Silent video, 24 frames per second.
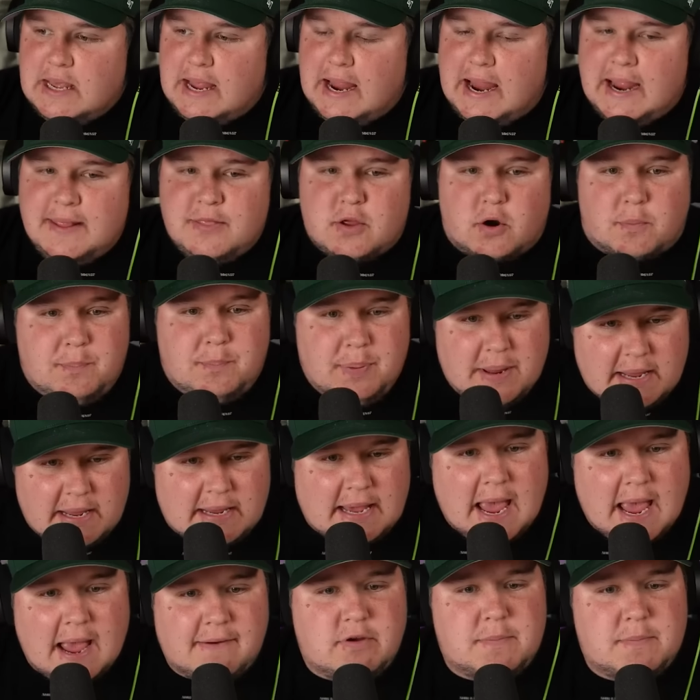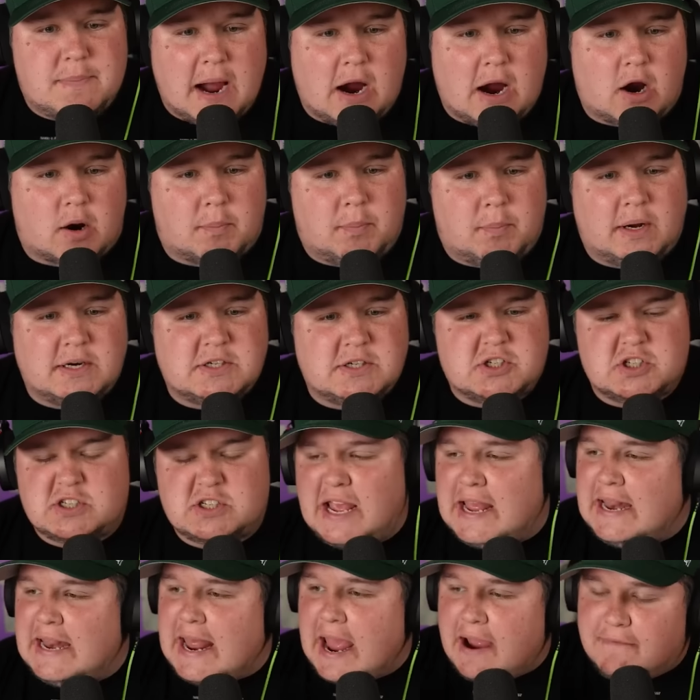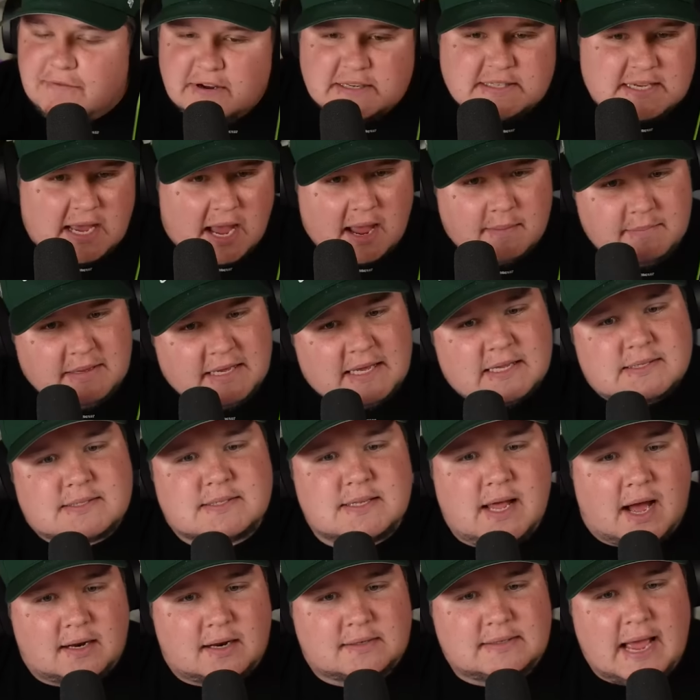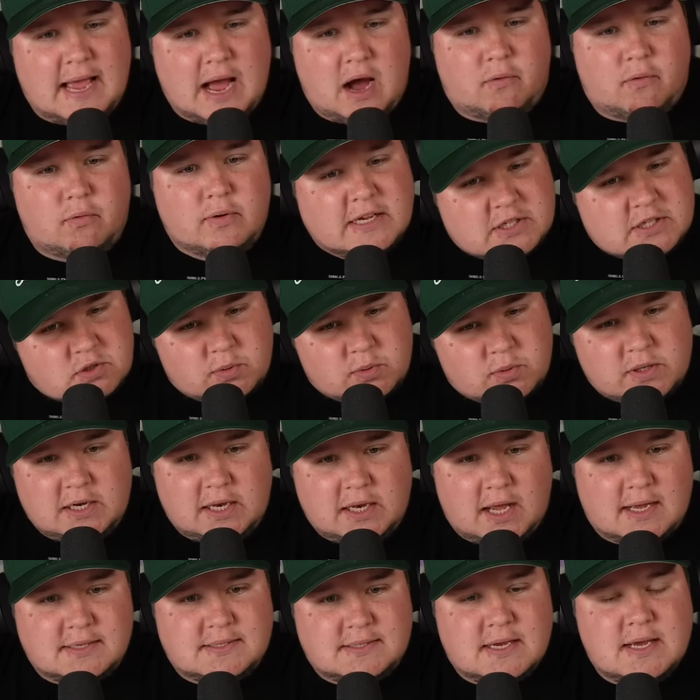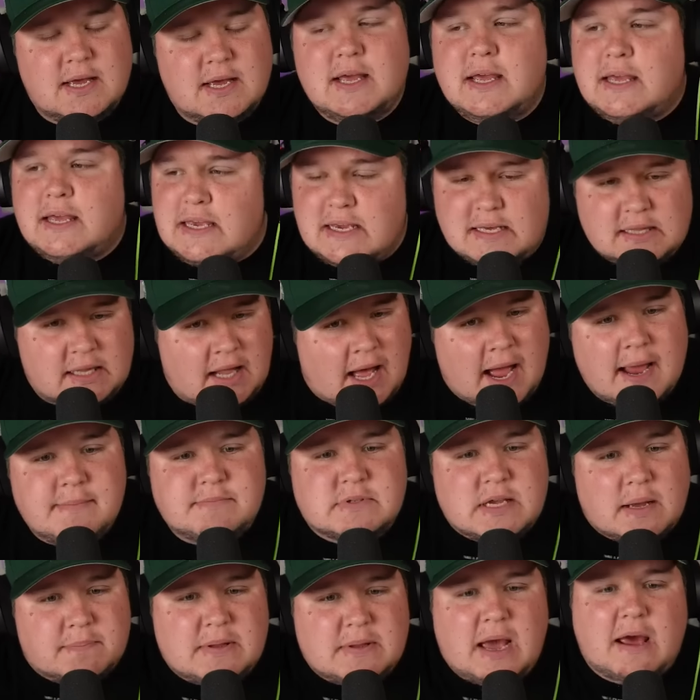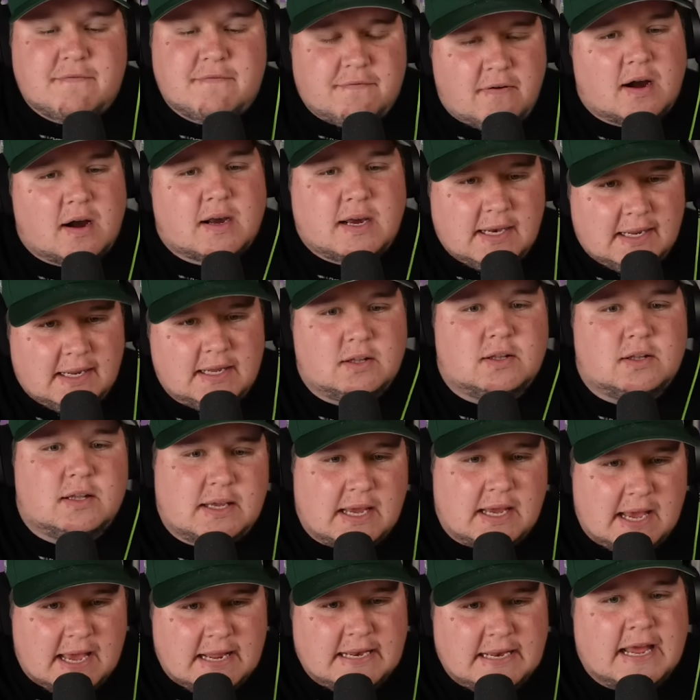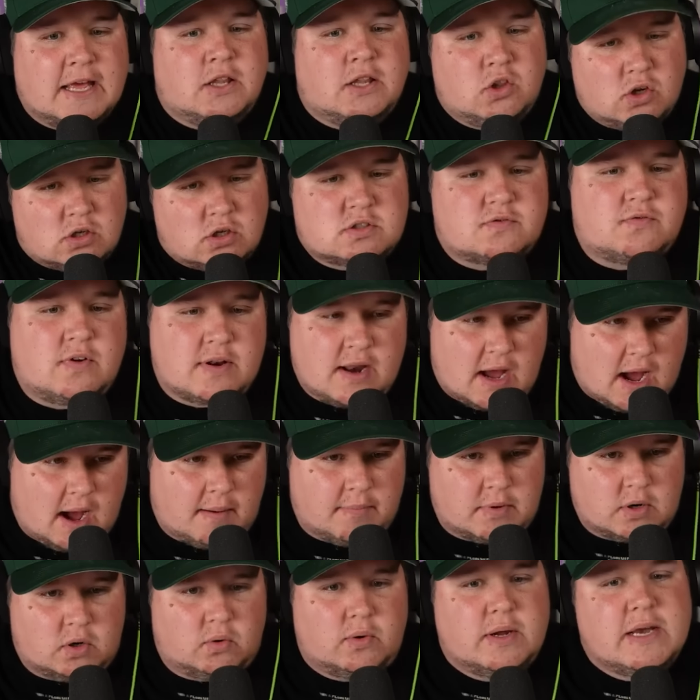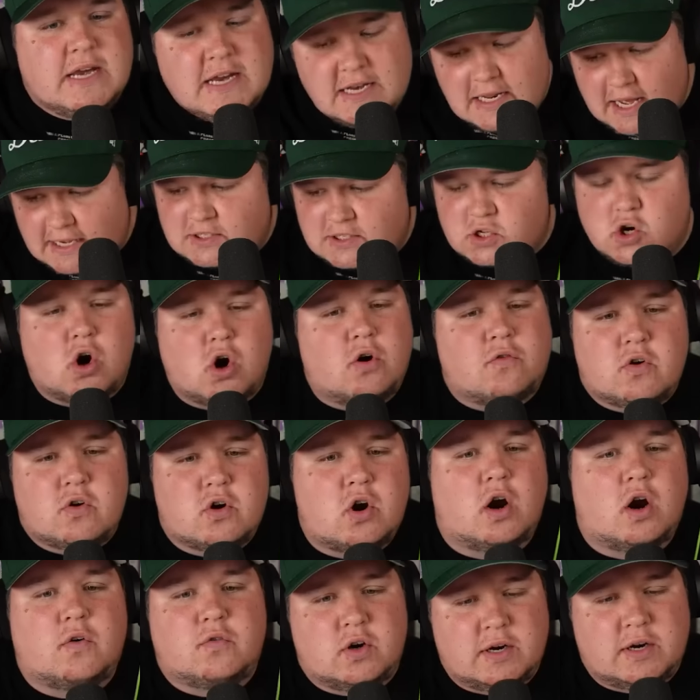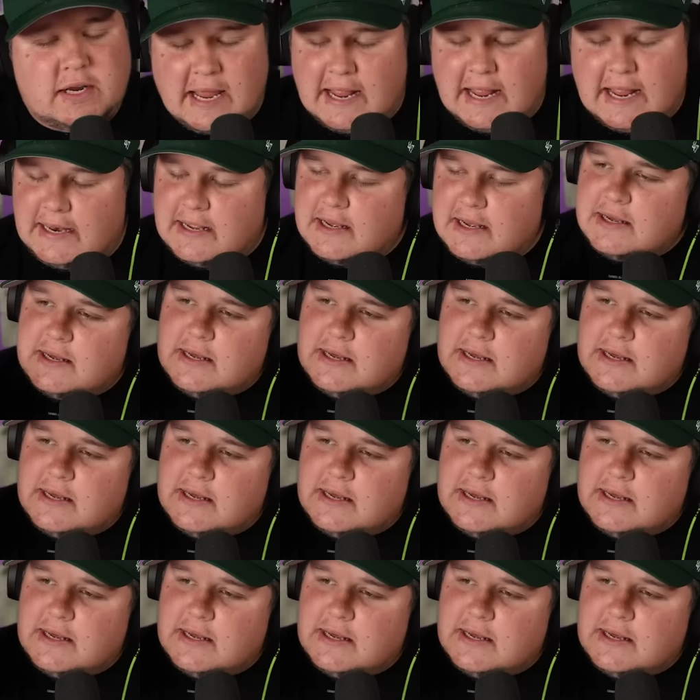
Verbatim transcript: And they're big, heavy power punchers. And every time he gets knocked out, that's what he does. He climbs up that fucking hill again and looks phenomenal. And he does it over and over again.